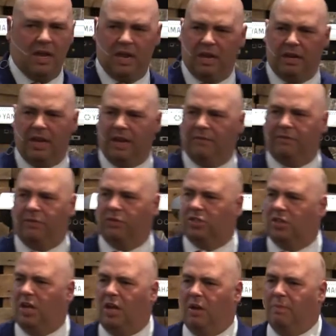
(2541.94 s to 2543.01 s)
And for
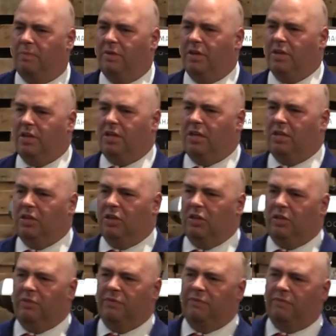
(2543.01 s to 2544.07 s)
some,
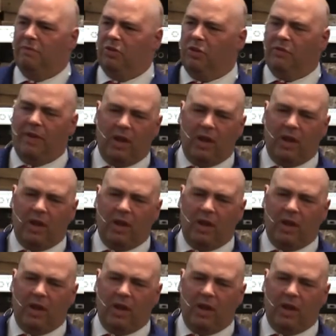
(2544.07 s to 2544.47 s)
you've